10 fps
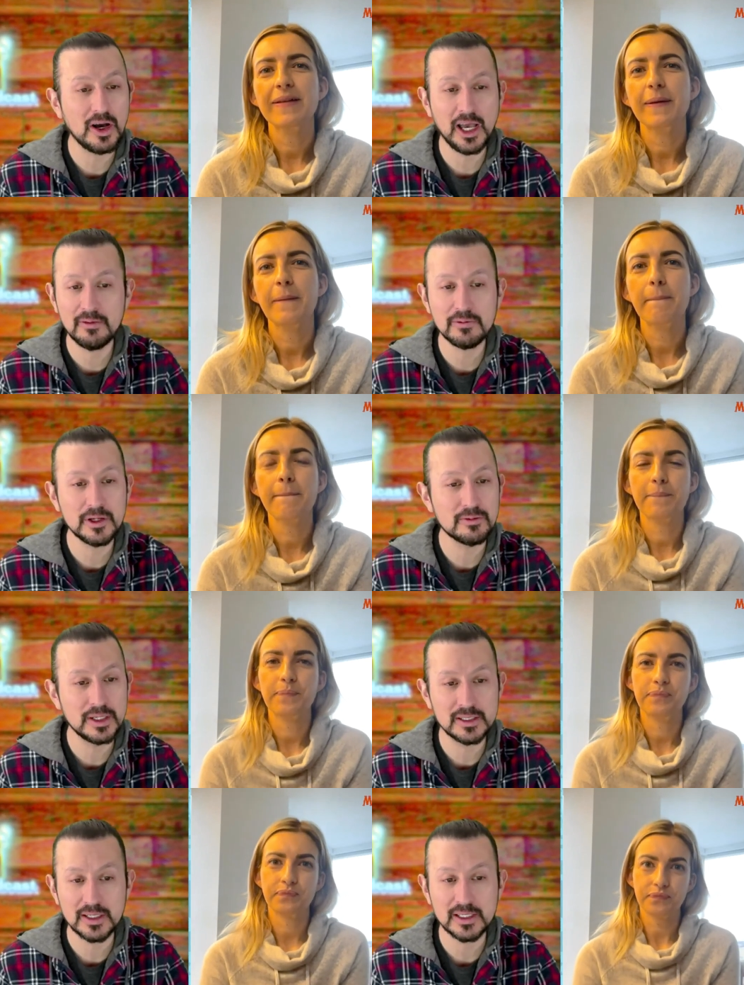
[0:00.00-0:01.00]
Speaker 1: every
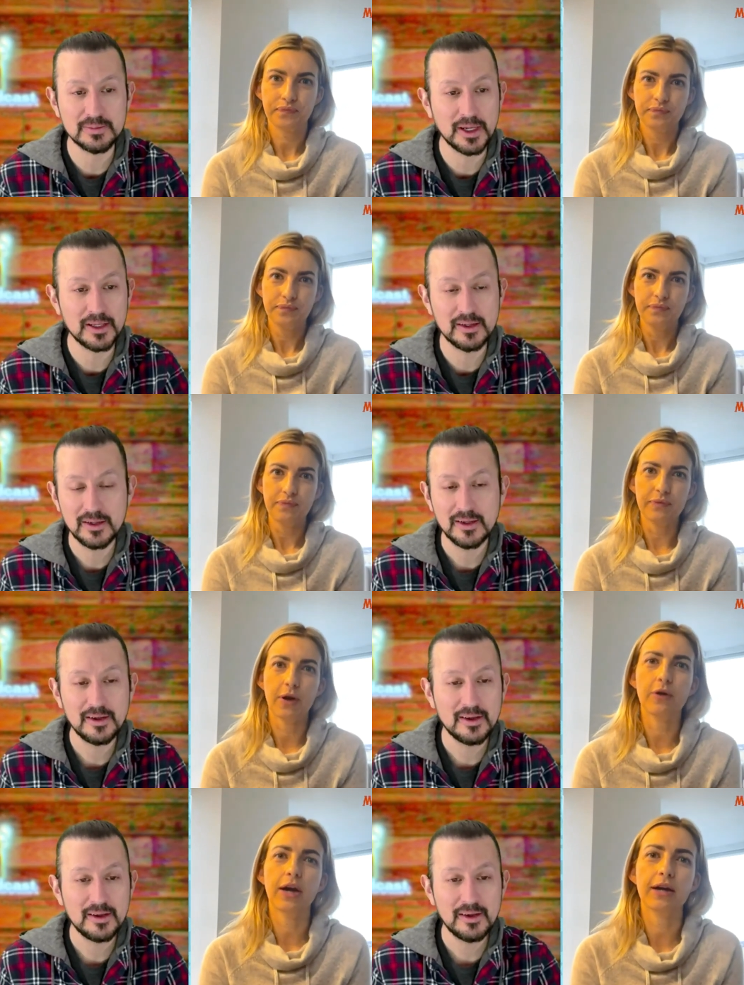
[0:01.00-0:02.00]
recess, man.
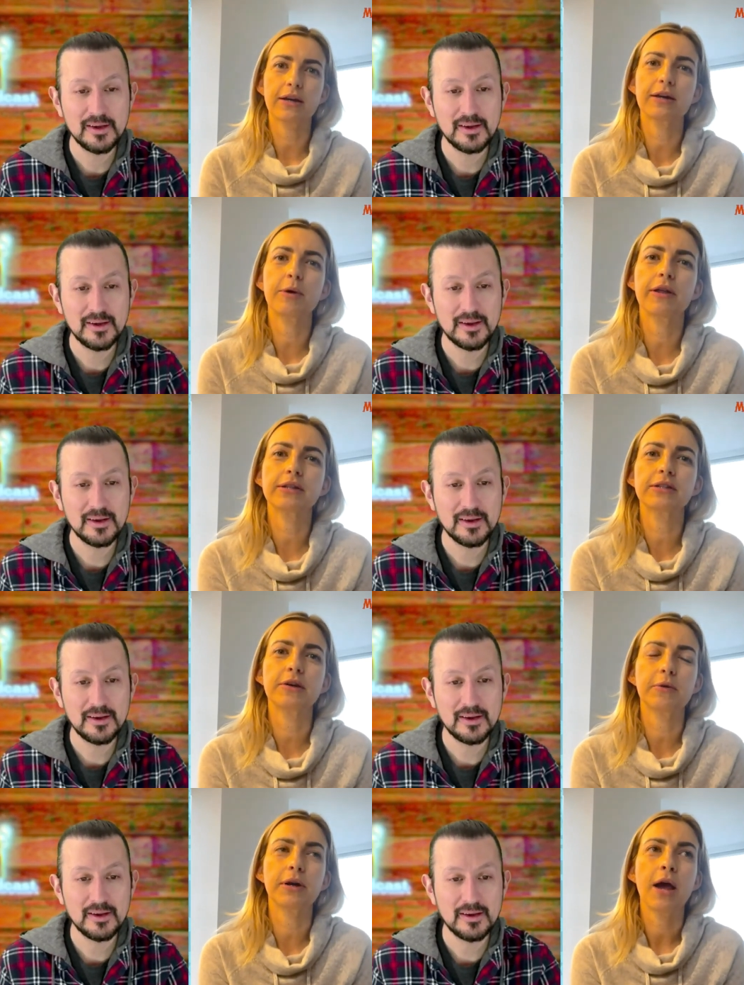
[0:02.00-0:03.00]
Speaker 2: Okay, kickball, that's a good
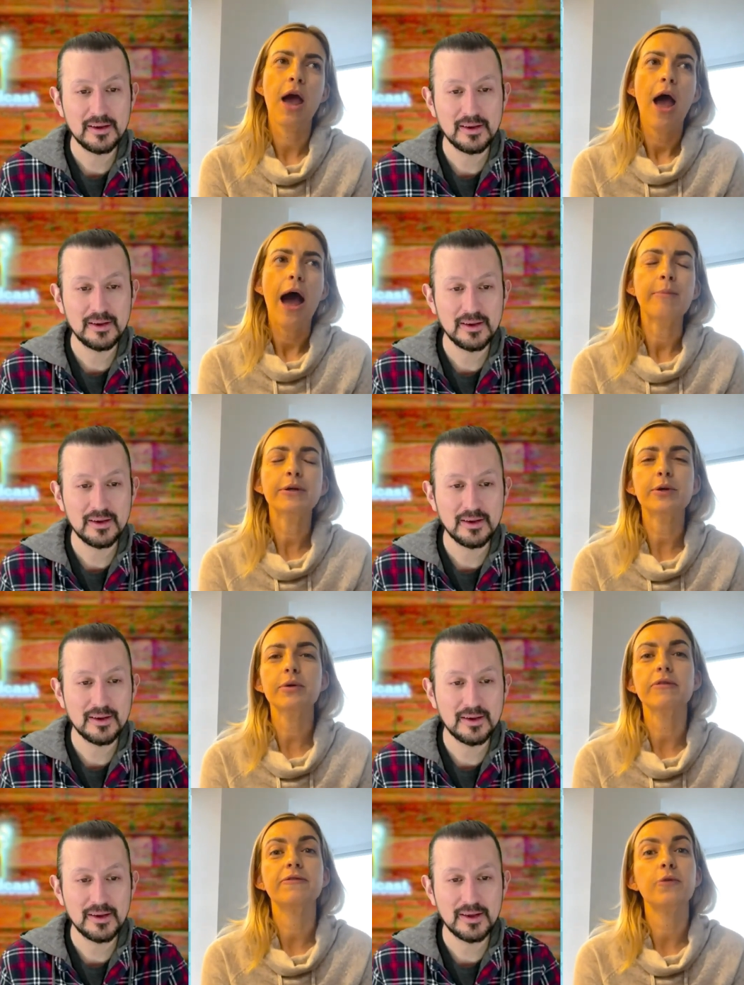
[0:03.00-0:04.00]
one. I'm gonna go with
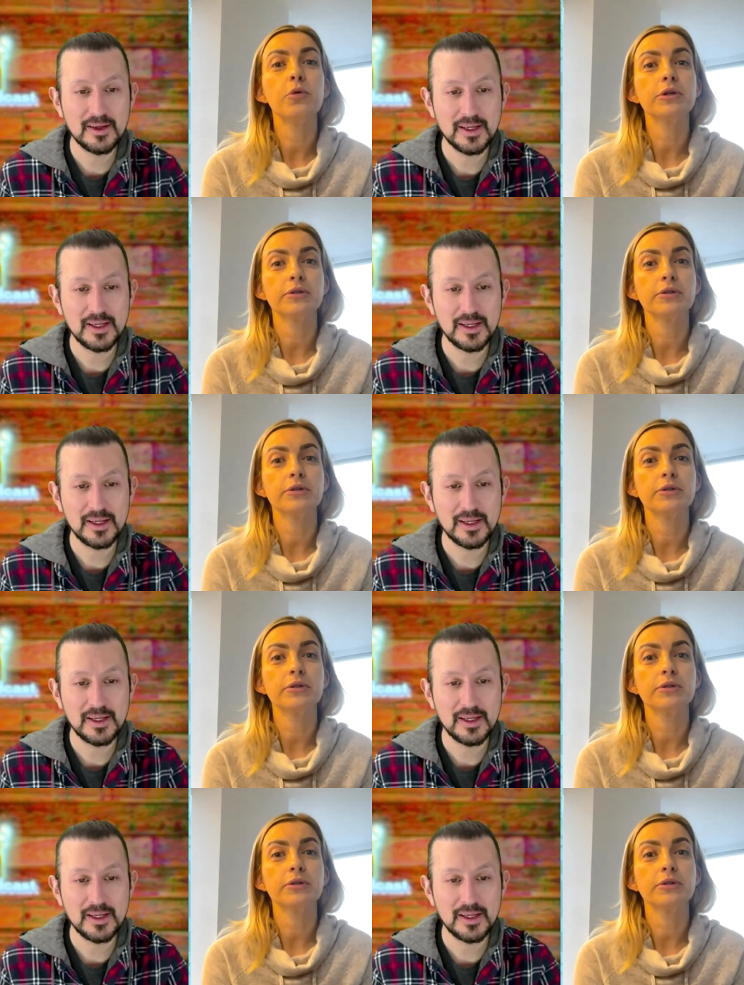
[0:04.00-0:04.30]
four